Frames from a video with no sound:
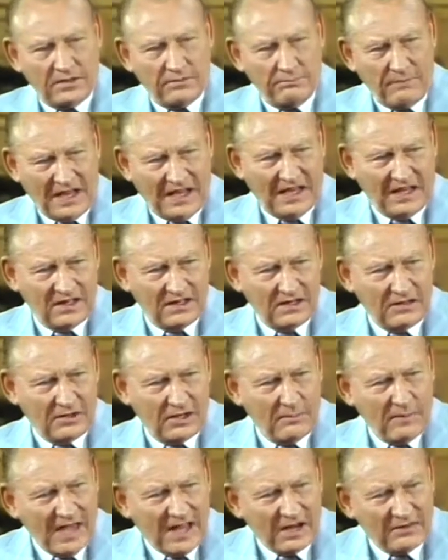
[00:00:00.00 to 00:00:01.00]
man, the
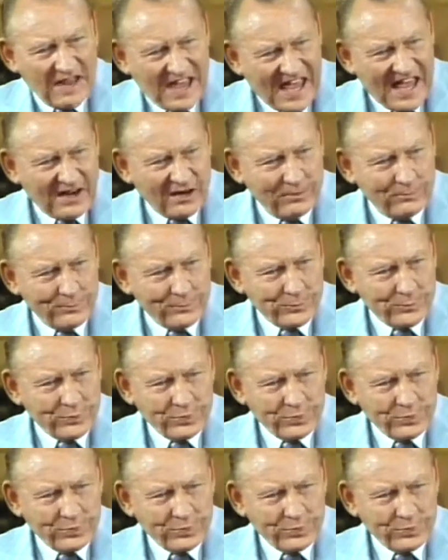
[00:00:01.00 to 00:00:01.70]
man of Adam,